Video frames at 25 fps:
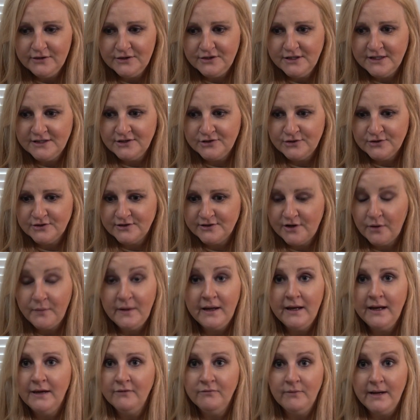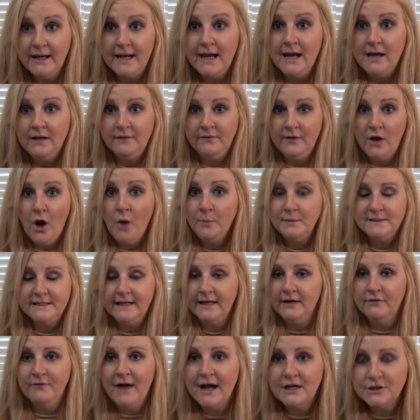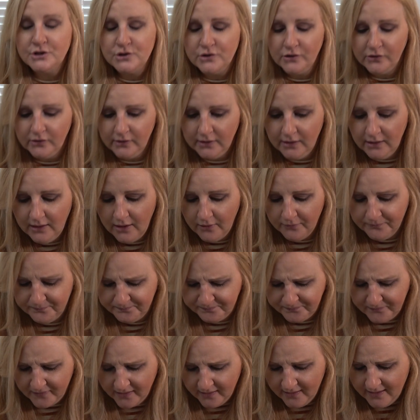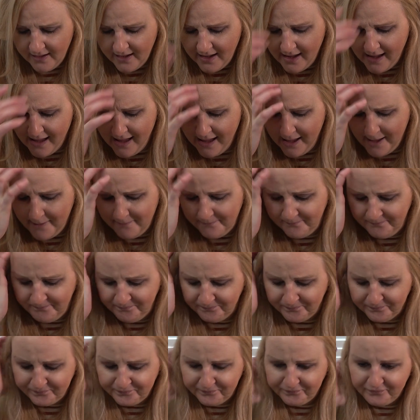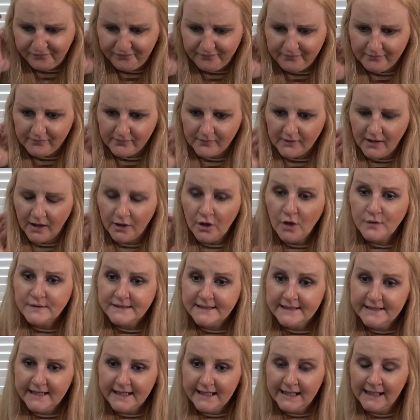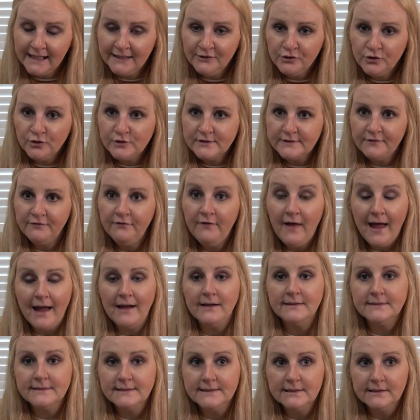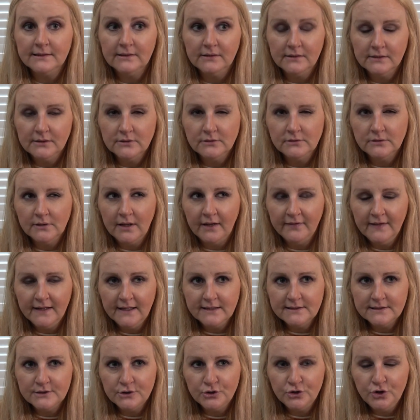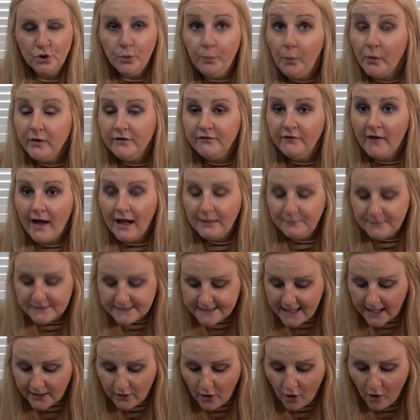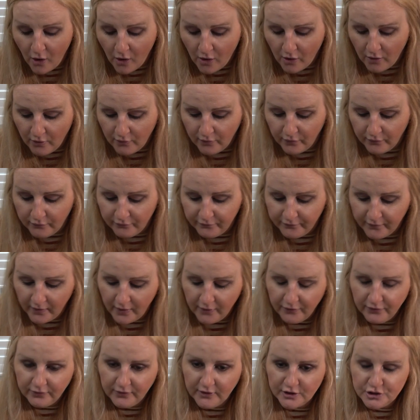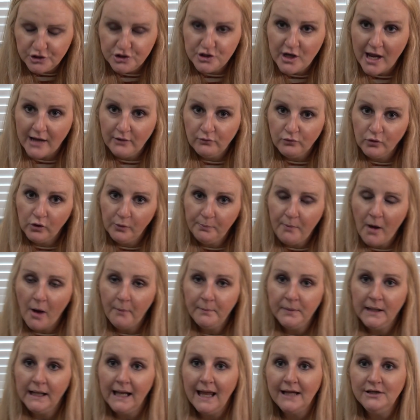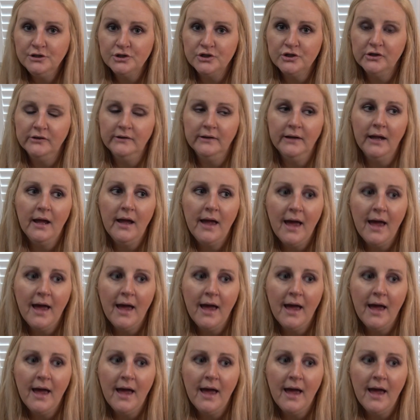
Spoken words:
It's just so the opposite, irrational. And OCD, it does affect, I think it's 2.5% of the general population.